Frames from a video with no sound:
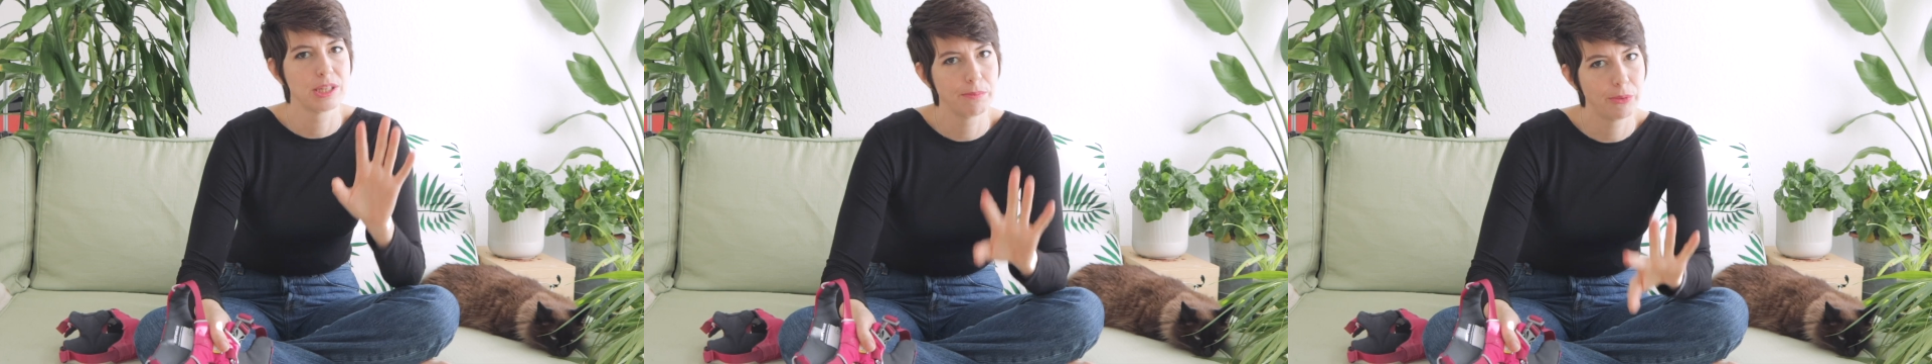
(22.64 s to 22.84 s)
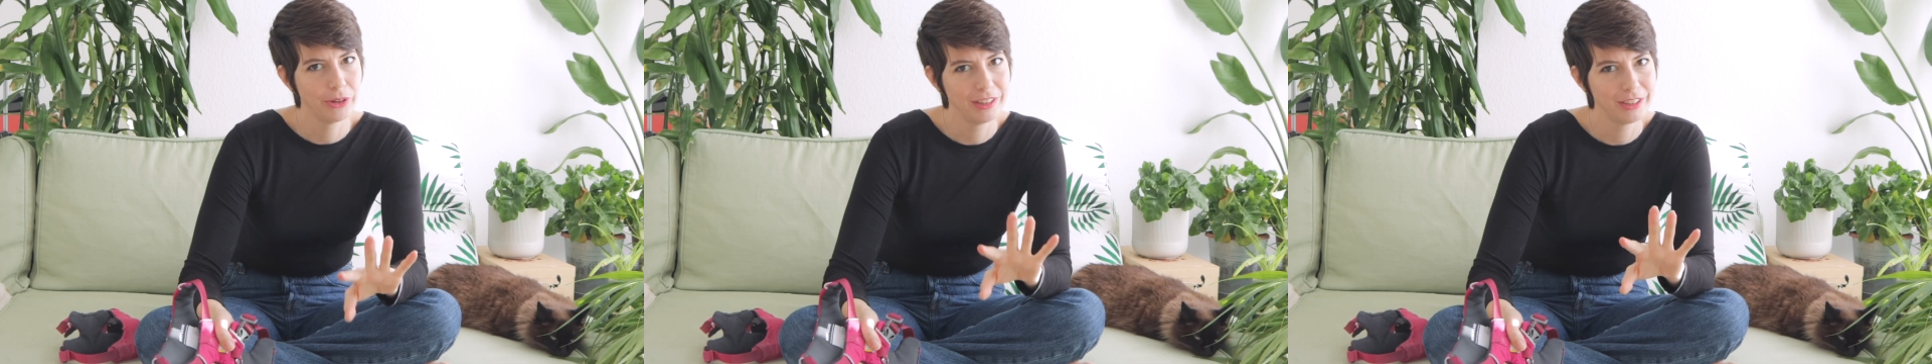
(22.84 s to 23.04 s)

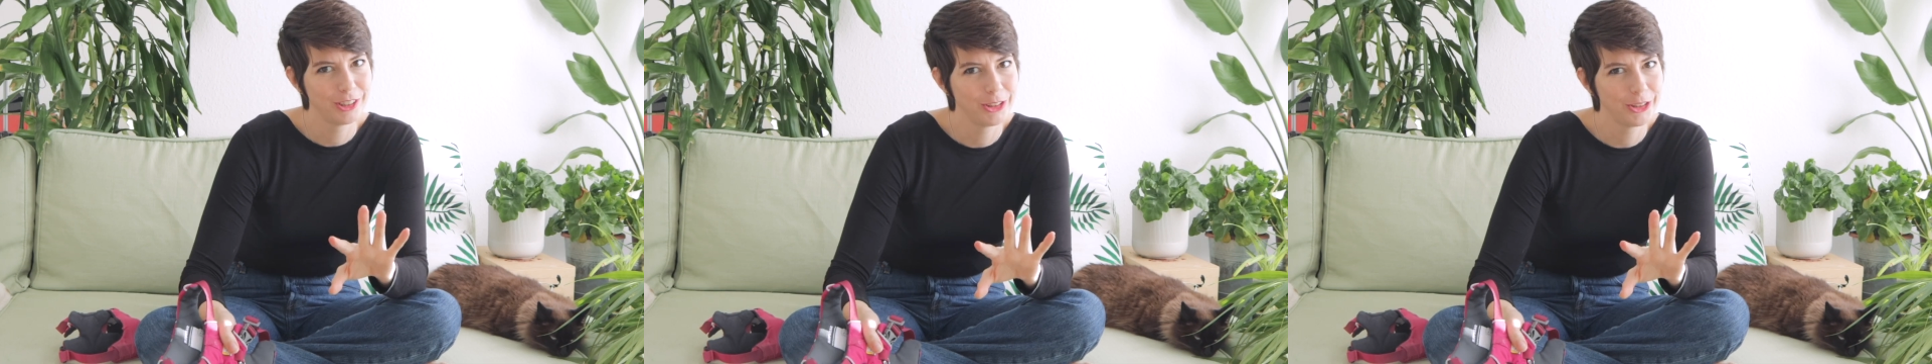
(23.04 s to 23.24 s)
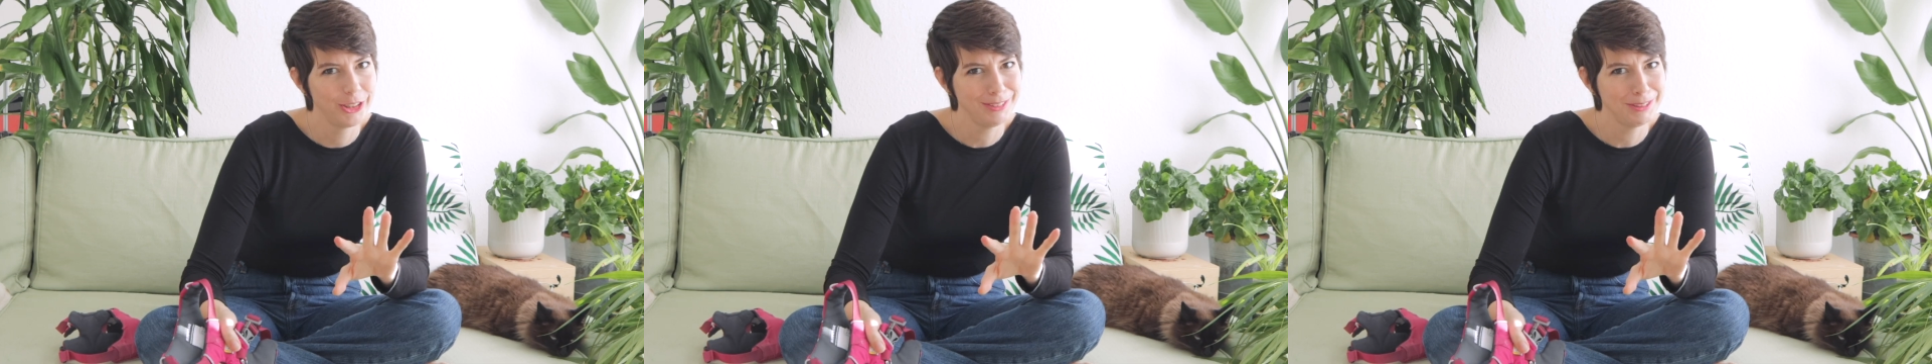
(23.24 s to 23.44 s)
spoiler
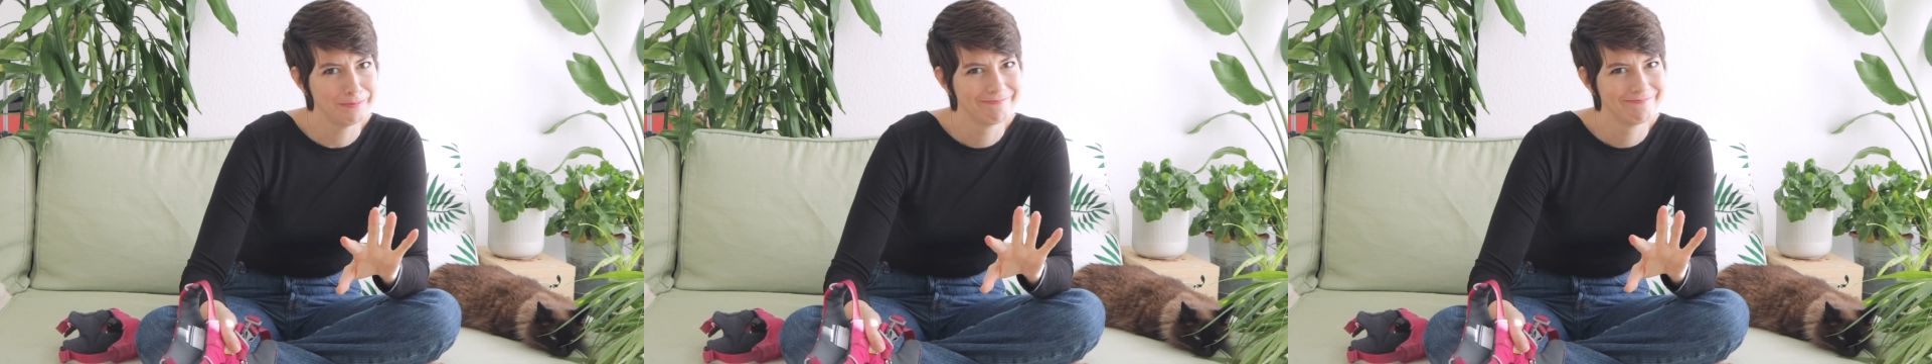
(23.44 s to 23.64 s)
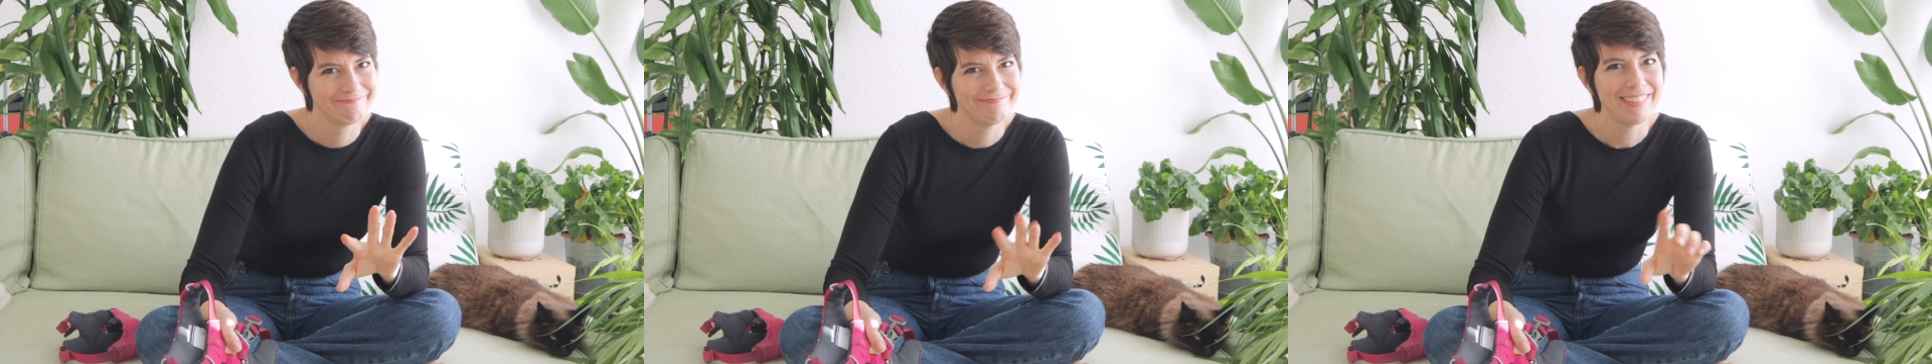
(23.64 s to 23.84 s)
alert,
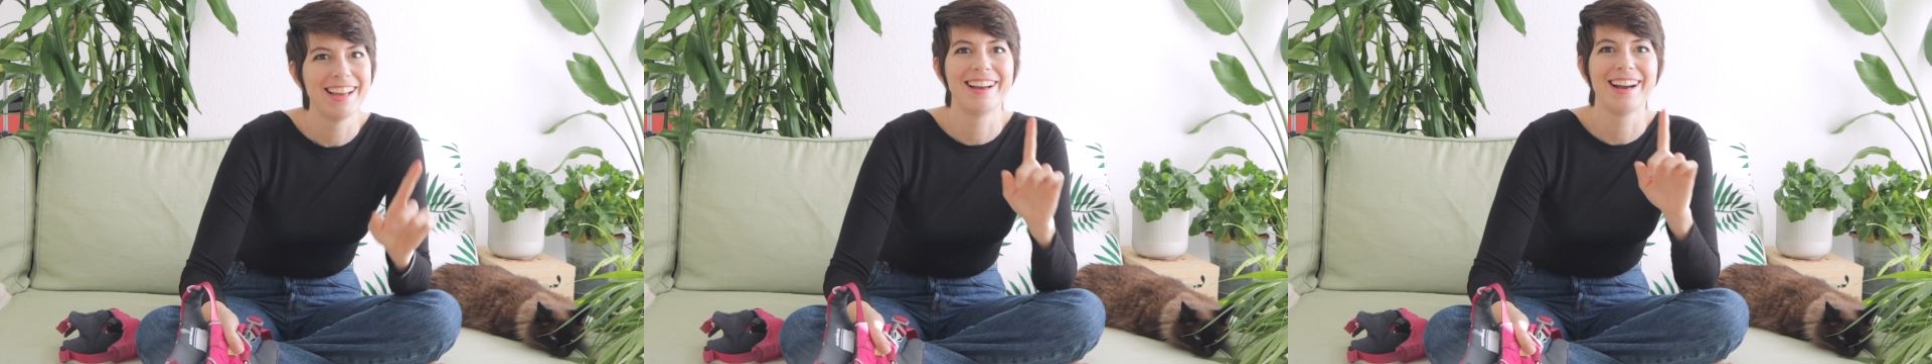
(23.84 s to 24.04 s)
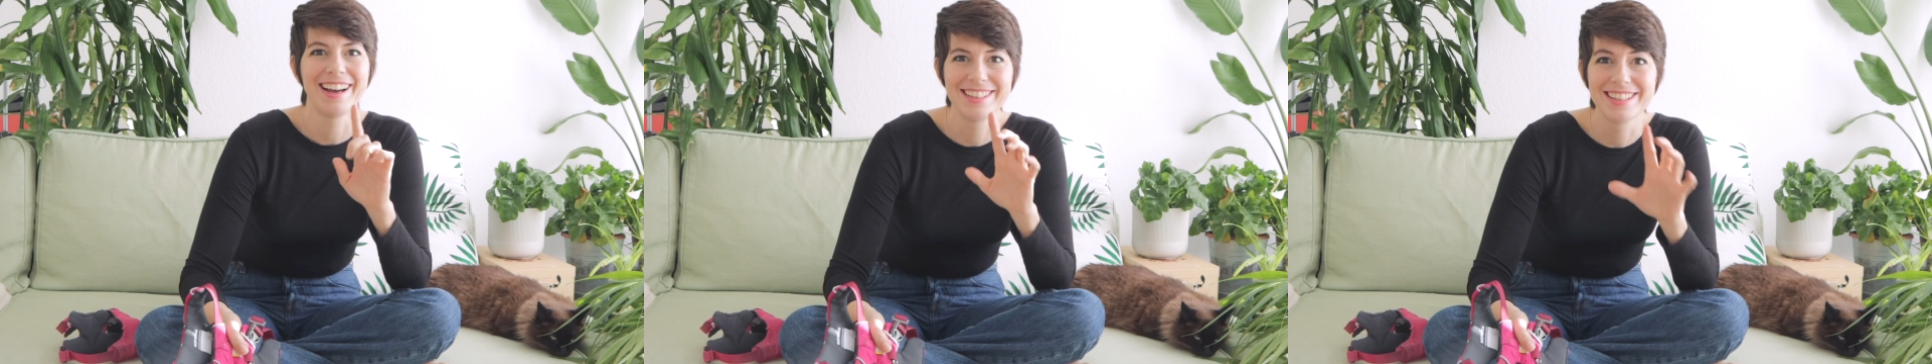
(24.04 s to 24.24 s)

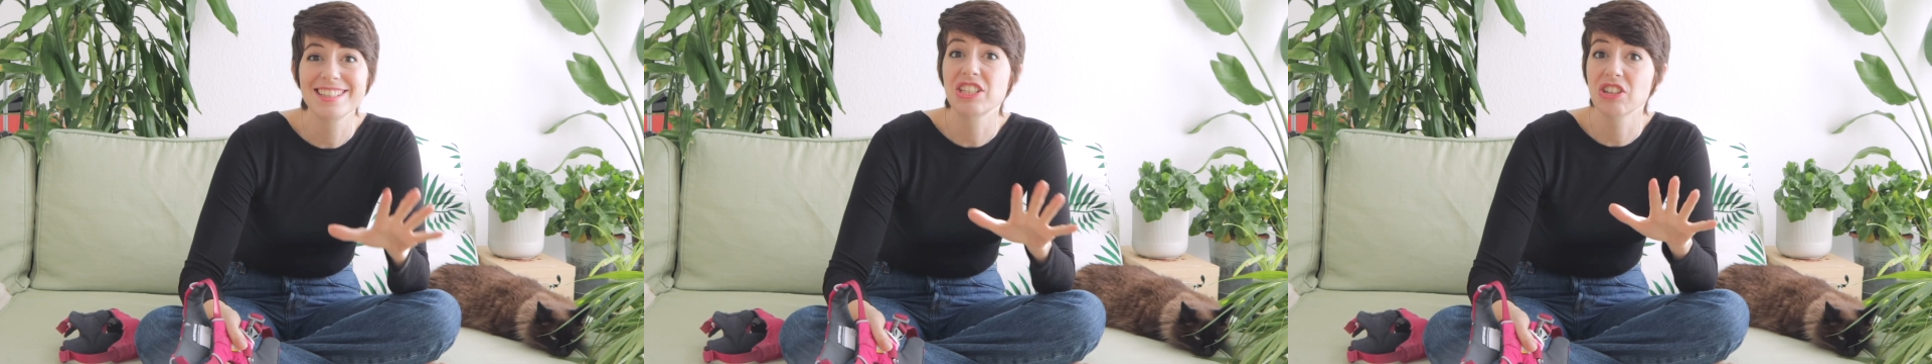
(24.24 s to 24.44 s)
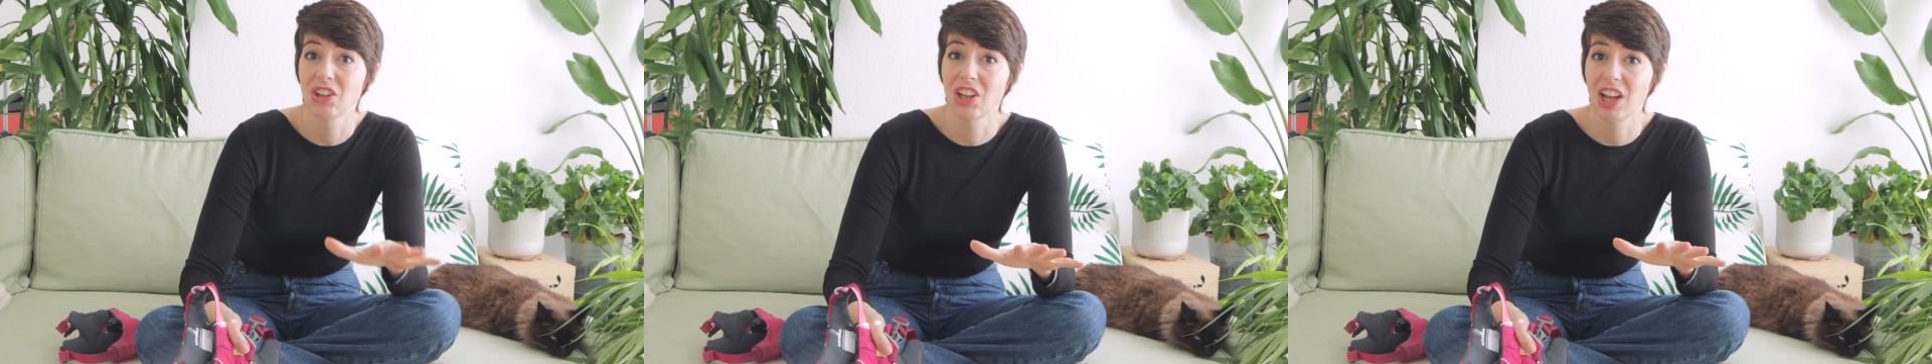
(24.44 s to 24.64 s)
I
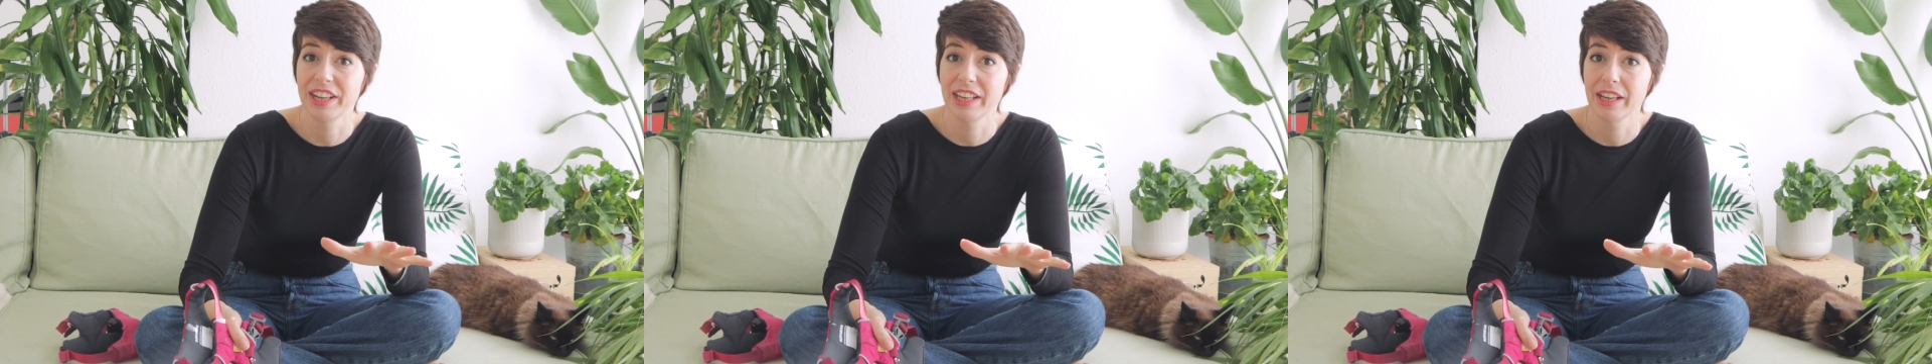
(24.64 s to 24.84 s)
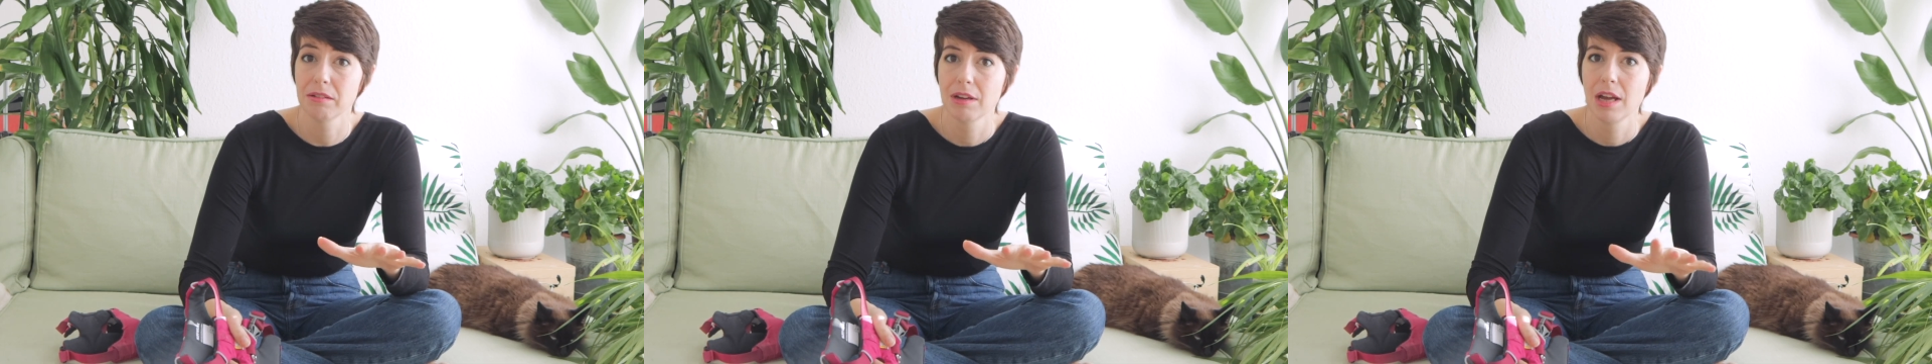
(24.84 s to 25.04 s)
still like
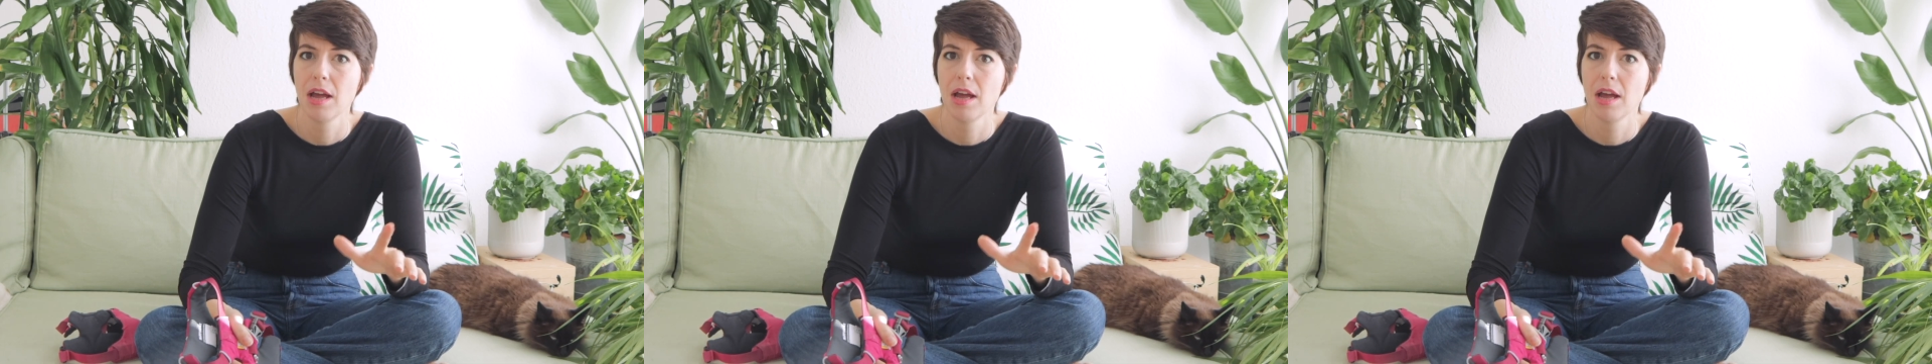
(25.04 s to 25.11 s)
it.